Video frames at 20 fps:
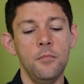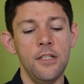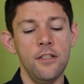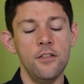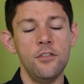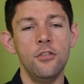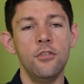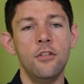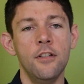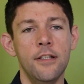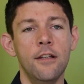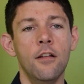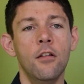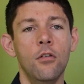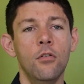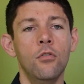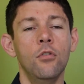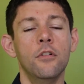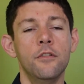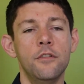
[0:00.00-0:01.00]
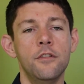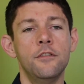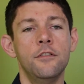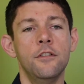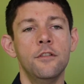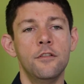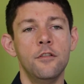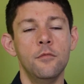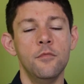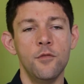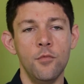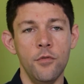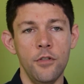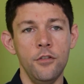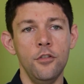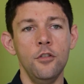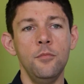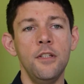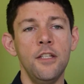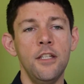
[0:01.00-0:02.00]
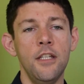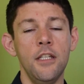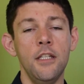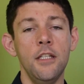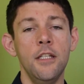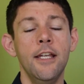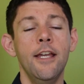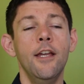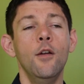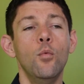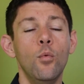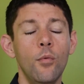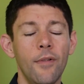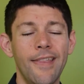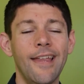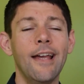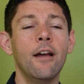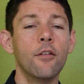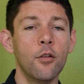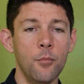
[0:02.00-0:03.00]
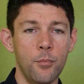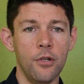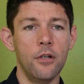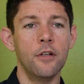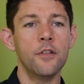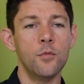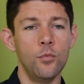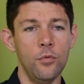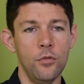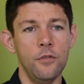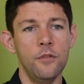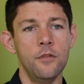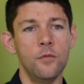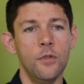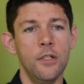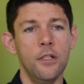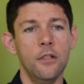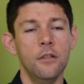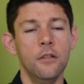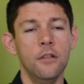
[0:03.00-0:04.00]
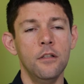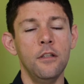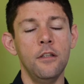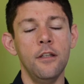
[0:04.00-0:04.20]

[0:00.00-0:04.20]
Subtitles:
means you can now log on to systems with a YubiKey without a password as well.